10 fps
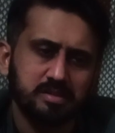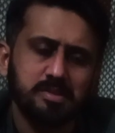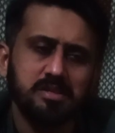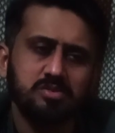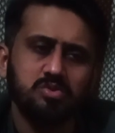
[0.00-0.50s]

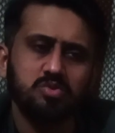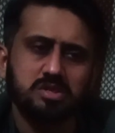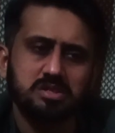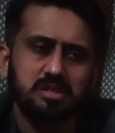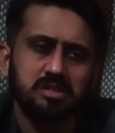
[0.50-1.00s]
similar
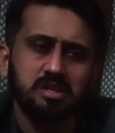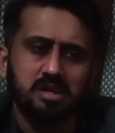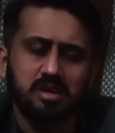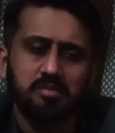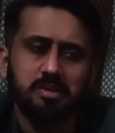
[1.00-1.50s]
situation,
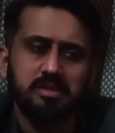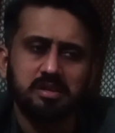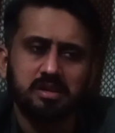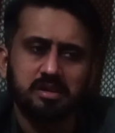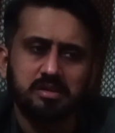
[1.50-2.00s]
but
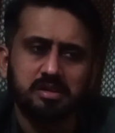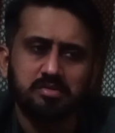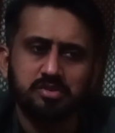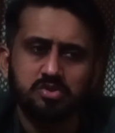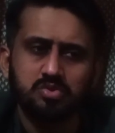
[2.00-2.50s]
the
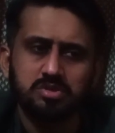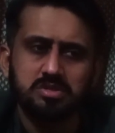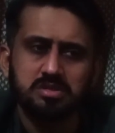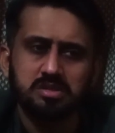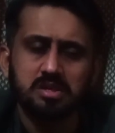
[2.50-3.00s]
tissue
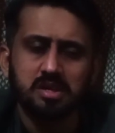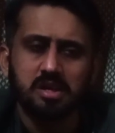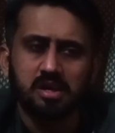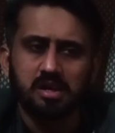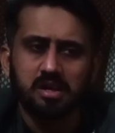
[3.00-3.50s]
is
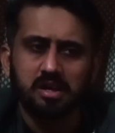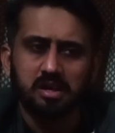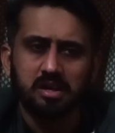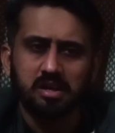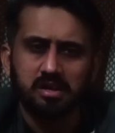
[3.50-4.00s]

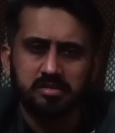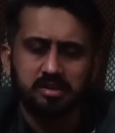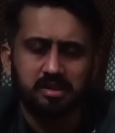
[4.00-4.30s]
a